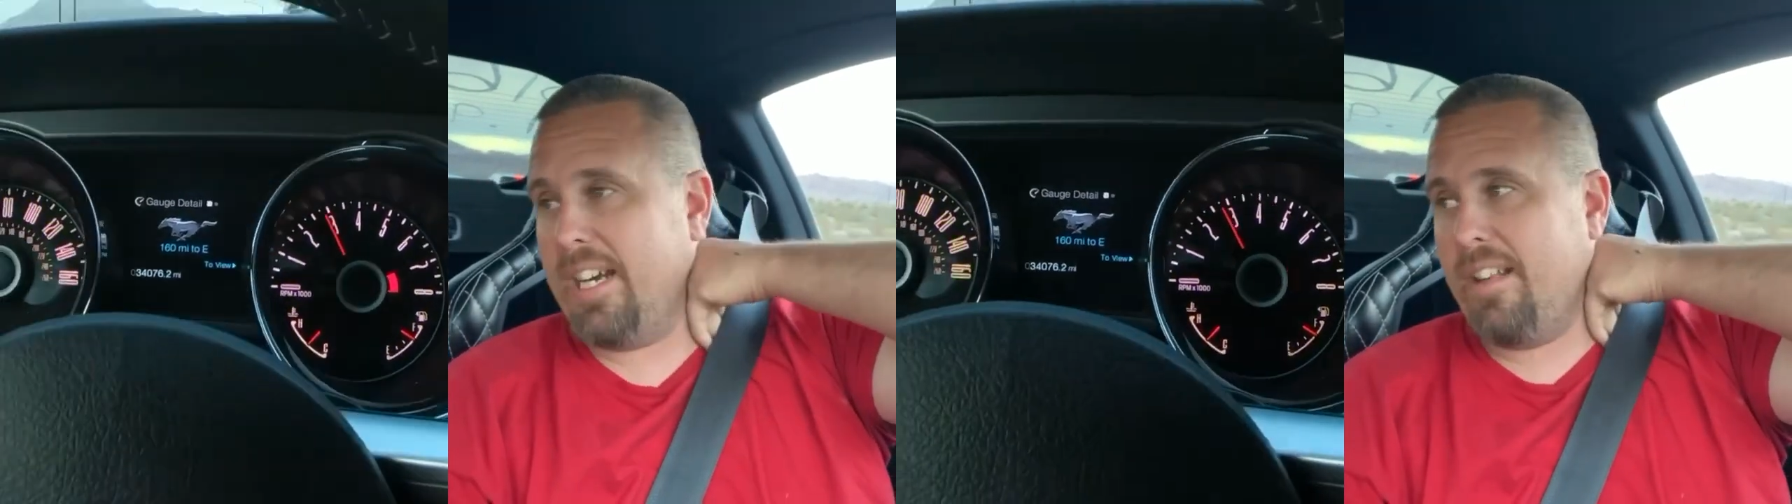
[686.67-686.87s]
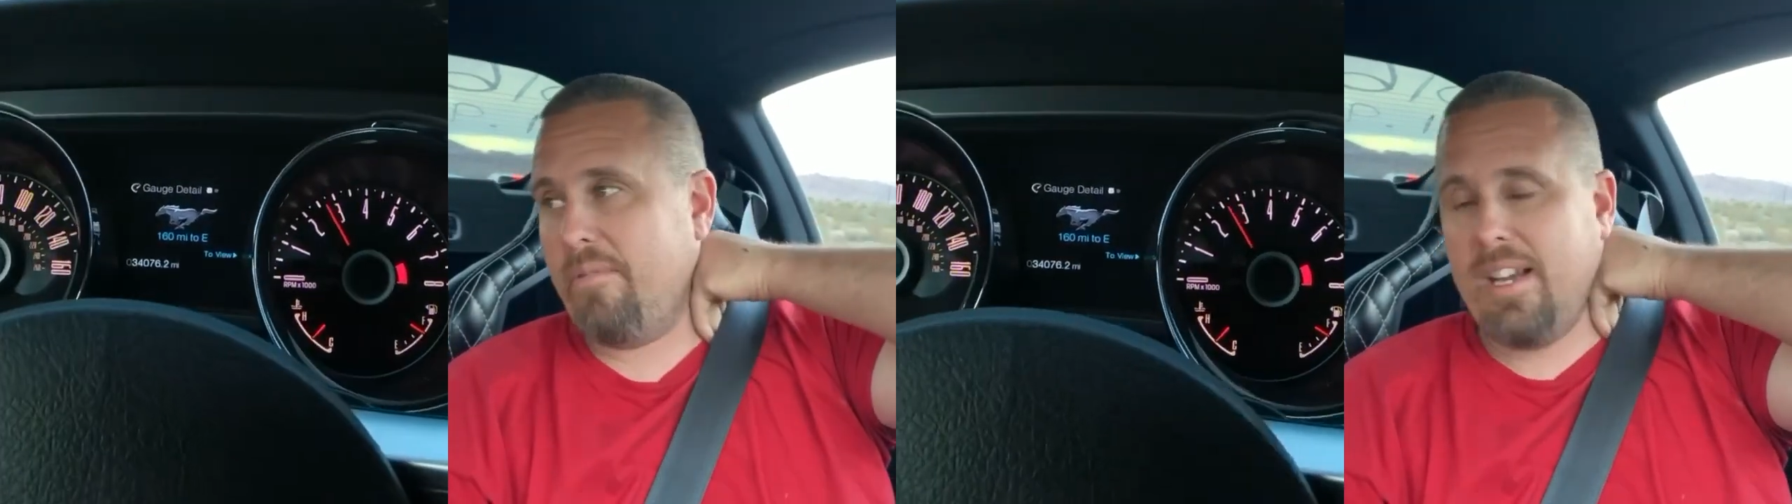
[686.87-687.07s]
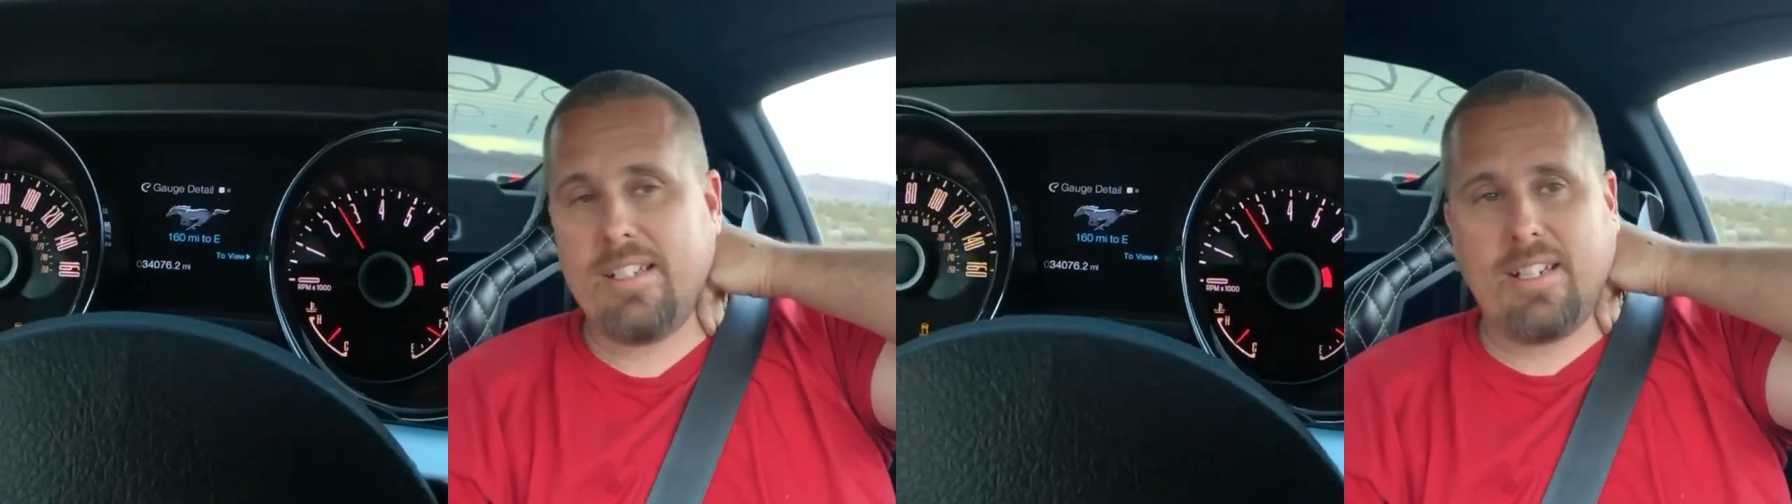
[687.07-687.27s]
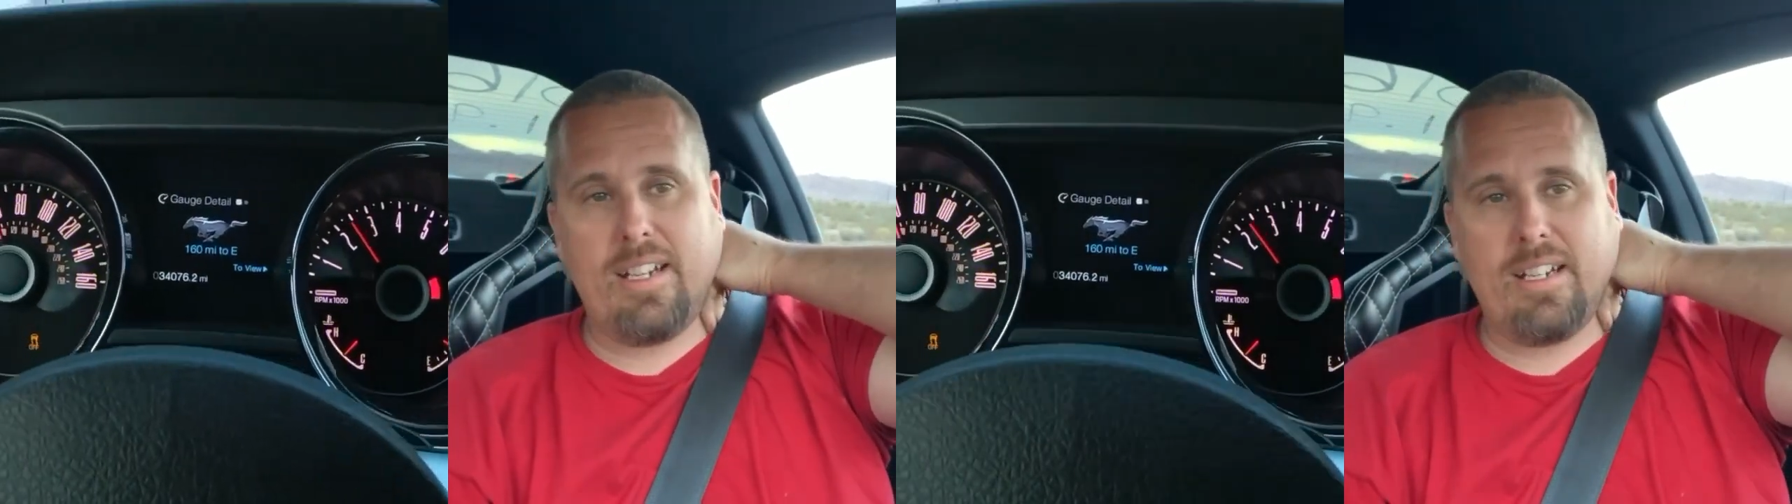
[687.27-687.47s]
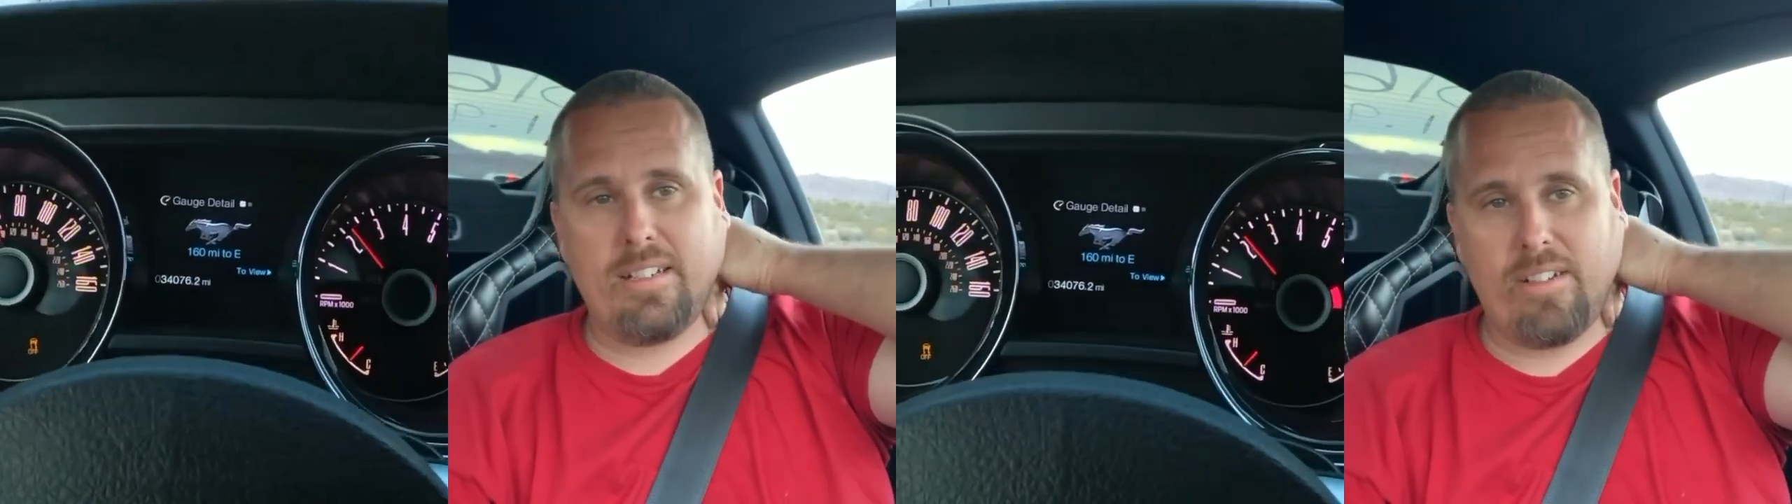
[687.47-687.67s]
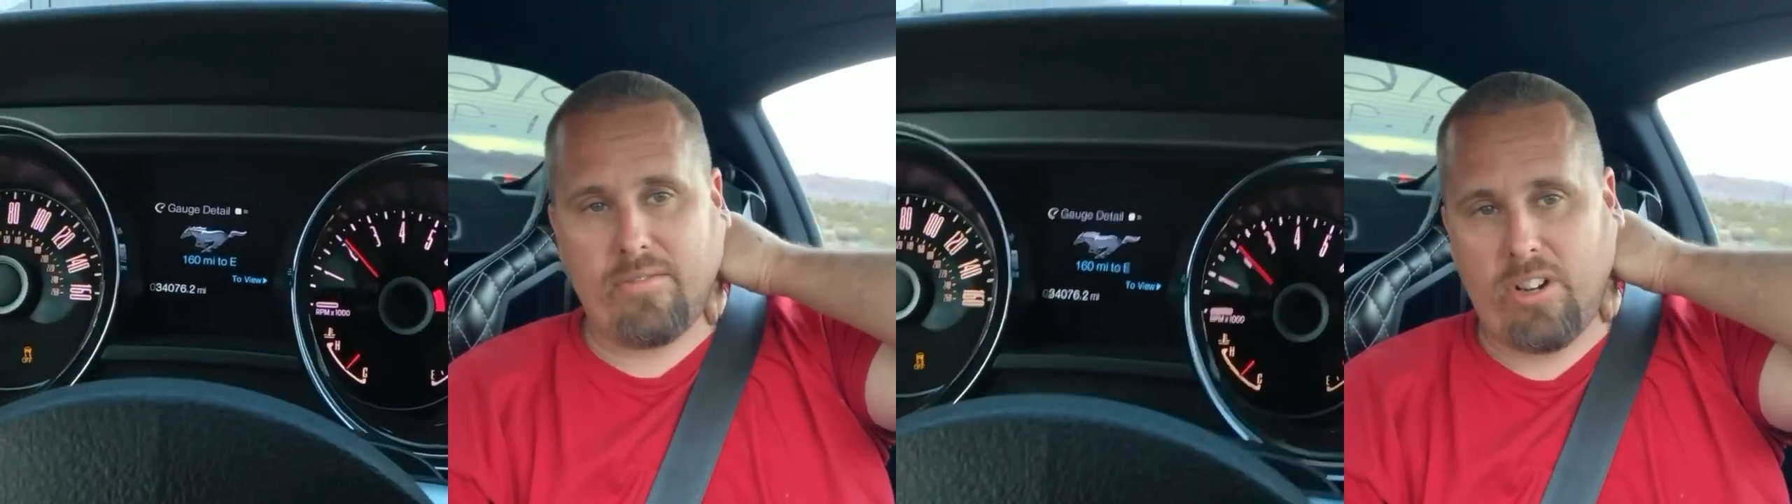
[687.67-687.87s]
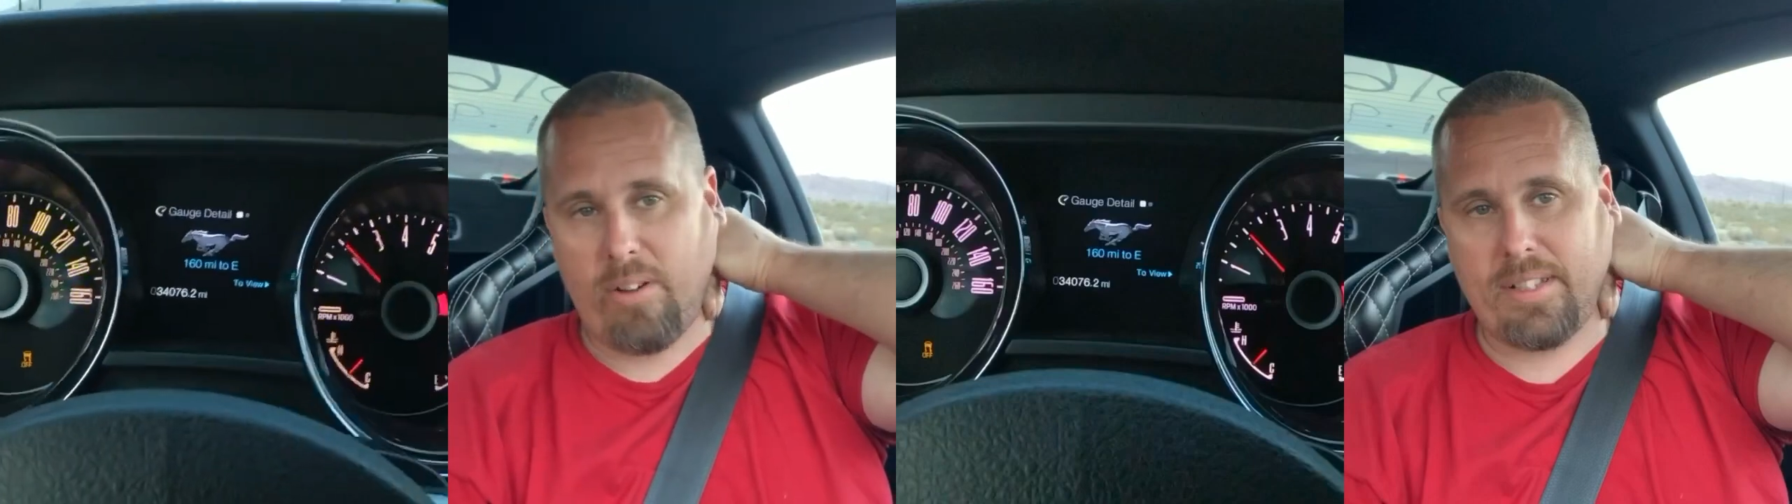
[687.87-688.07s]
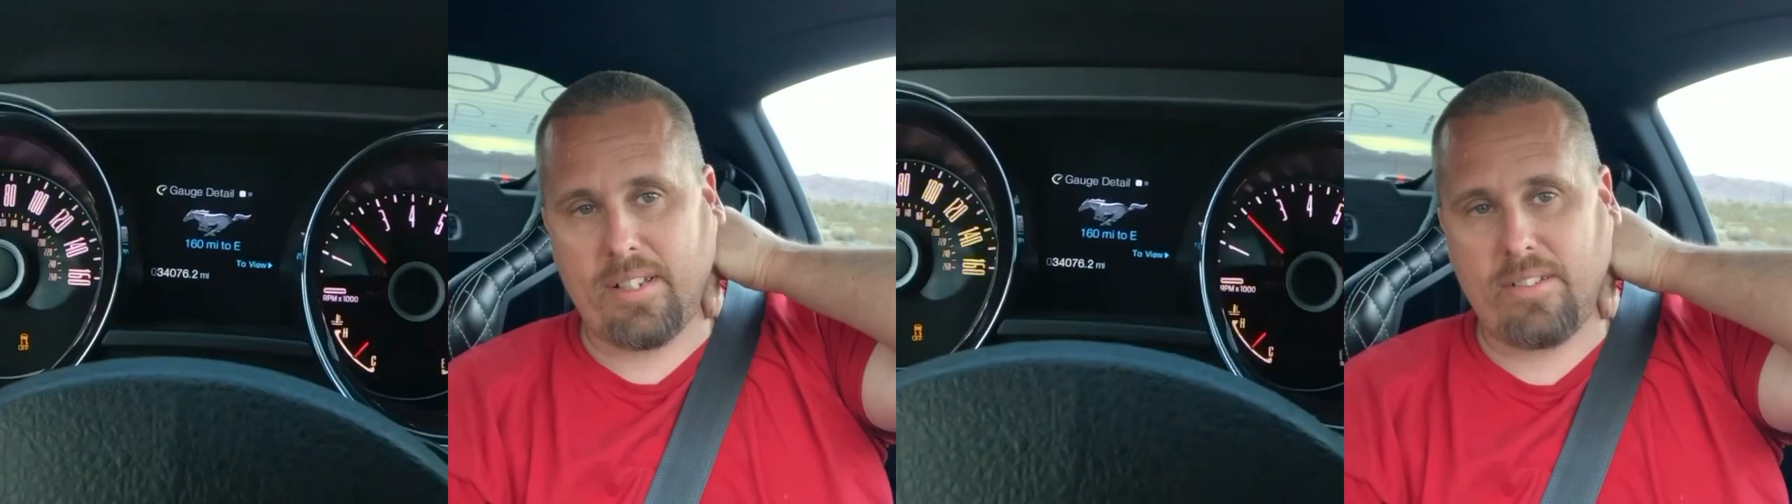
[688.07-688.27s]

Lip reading: that has a car with